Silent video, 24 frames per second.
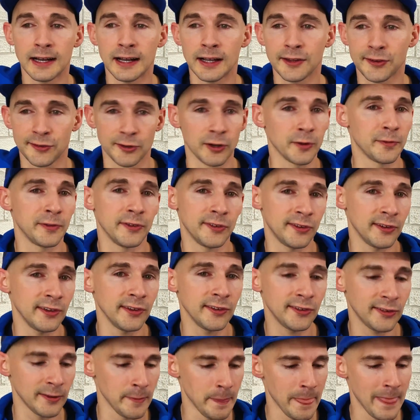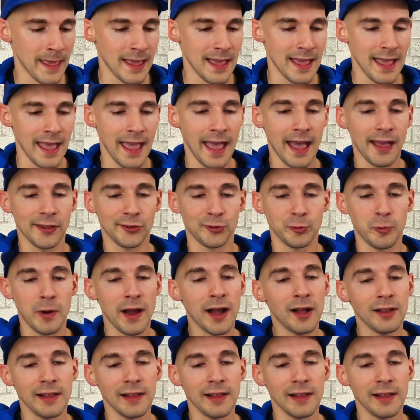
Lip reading: surfaces, as well